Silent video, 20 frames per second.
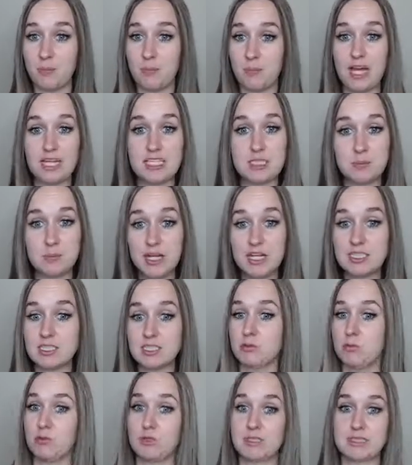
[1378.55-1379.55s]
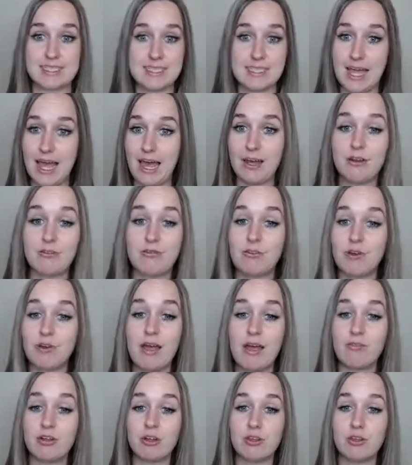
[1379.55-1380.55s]
MySpace was not a
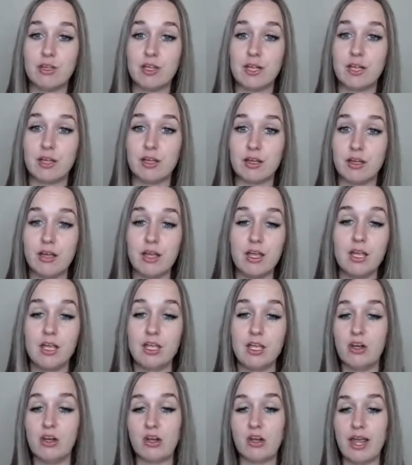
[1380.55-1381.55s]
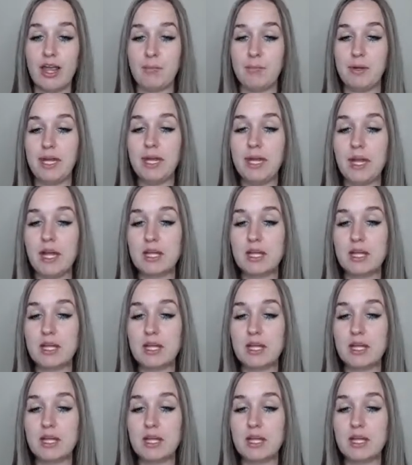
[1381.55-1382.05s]
forever thing. You know what I mean?